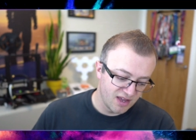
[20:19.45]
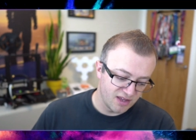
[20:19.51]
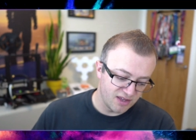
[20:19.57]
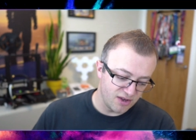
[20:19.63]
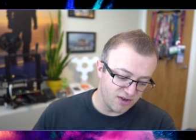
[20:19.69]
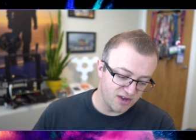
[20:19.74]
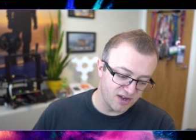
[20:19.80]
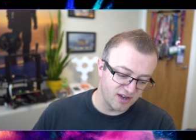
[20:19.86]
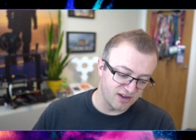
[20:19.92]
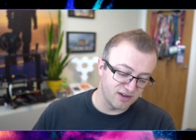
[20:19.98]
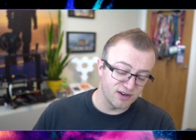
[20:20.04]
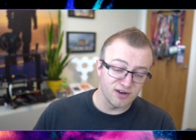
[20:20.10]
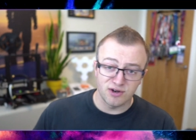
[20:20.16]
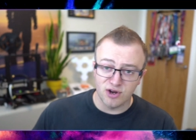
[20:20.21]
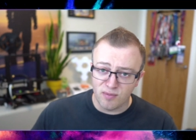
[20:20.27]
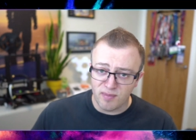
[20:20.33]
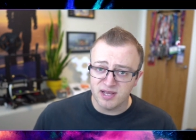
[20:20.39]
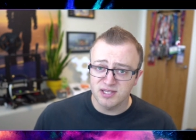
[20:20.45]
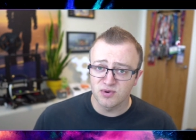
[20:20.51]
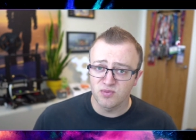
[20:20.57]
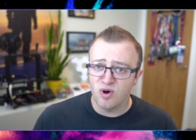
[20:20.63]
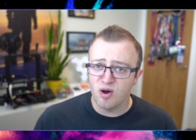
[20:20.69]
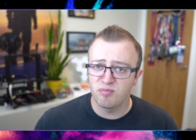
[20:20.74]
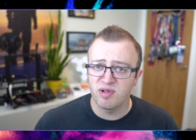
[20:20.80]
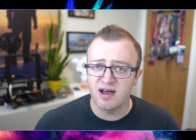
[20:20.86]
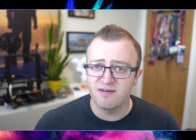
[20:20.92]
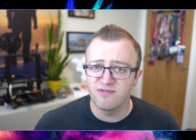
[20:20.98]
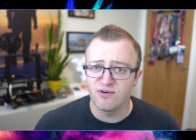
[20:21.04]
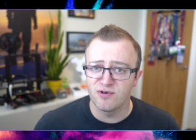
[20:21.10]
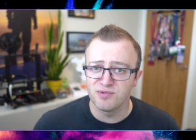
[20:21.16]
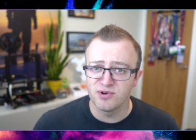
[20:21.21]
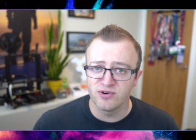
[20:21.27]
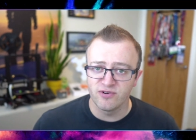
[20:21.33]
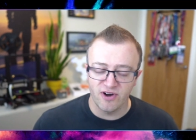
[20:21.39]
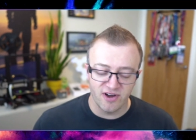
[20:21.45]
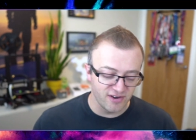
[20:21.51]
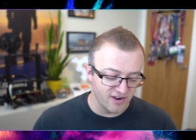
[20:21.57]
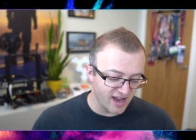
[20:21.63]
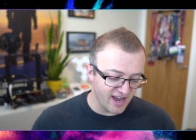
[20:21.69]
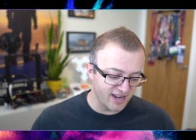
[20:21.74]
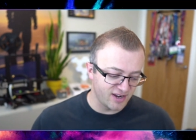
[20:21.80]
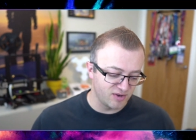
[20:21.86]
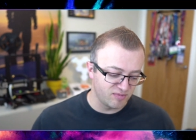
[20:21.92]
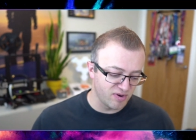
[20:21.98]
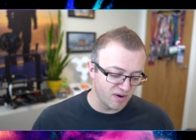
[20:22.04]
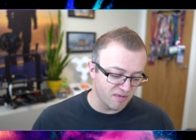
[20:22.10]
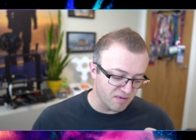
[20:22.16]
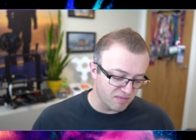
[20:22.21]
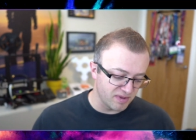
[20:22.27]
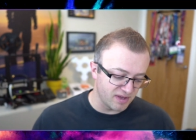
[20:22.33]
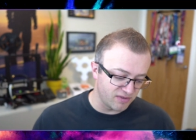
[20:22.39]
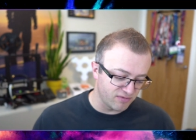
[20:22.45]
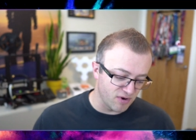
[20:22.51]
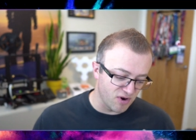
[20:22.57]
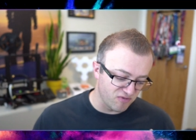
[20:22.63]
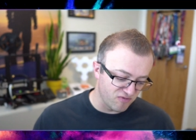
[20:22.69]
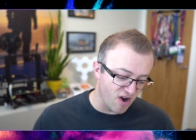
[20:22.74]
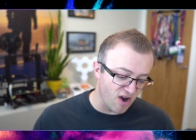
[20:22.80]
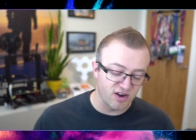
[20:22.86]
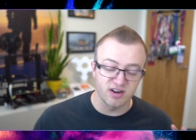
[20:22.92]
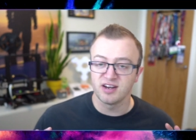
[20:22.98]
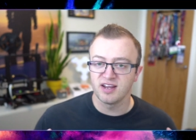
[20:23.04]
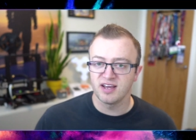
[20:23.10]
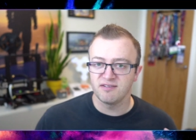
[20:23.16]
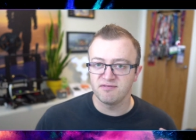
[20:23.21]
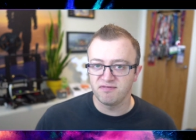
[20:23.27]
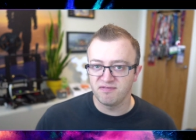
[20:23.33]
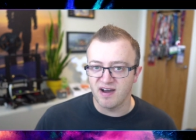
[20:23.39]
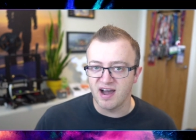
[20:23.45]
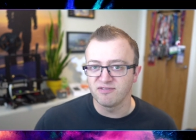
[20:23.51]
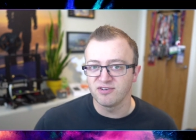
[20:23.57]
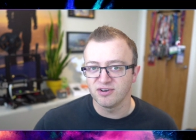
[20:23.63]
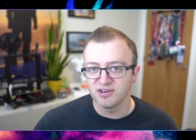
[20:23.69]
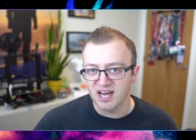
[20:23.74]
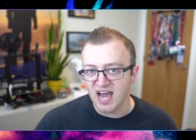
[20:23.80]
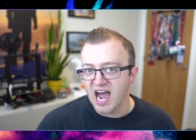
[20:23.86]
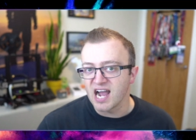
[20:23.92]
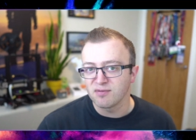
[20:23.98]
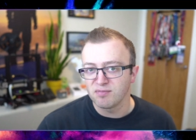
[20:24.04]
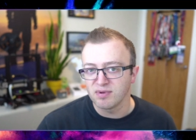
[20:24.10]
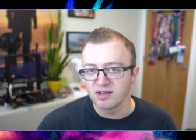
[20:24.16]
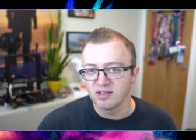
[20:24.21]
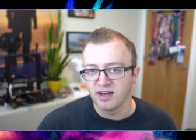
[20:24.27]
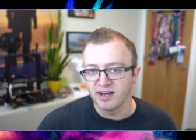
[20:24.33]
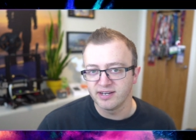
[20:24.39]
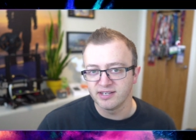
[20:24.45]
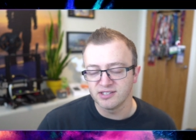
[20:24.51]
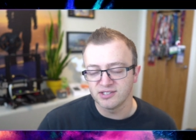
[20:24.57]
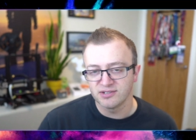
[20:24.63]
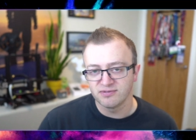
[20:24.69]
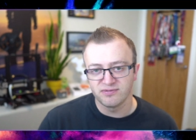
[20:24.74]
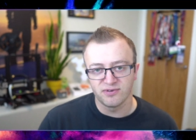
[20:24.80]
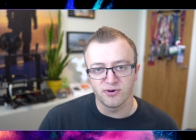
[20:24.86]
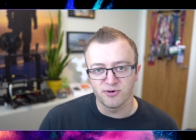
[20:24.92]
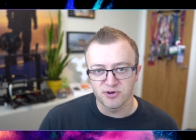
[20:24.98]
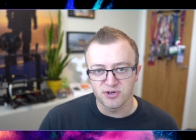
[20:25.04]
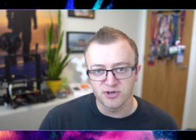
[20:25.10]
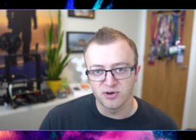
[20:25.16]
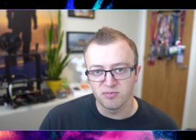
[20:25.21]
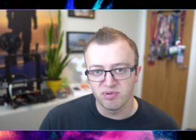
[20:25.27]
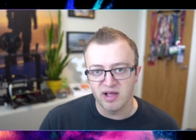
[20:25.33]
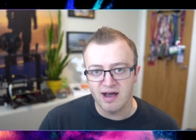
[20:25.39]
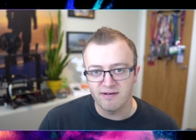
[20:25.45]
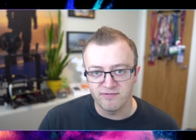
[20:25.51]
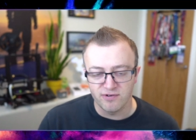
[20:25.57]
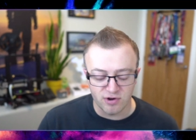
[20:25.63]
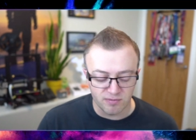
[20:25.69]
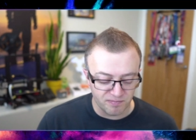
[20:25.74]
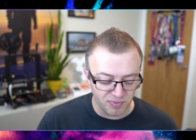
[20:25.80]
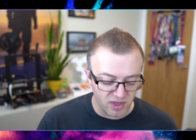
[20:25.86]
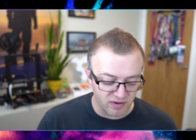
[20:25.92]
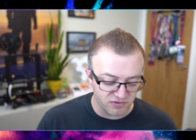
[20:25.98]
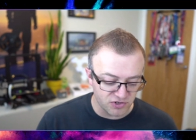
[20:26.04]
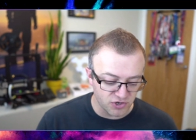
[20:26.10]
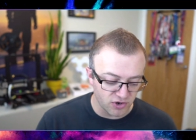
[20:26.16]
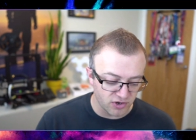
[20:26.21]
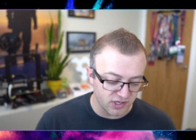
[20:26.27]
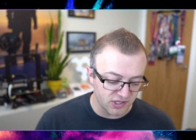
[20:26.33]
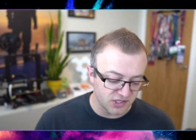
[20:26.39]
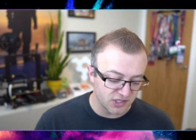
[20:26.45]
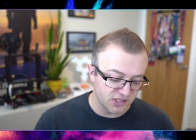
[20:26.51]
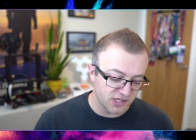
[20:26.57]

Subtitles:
you can, no matter what platform you're on, I could probably throw a rock and hit 5 good Acme clients for your platform of choice.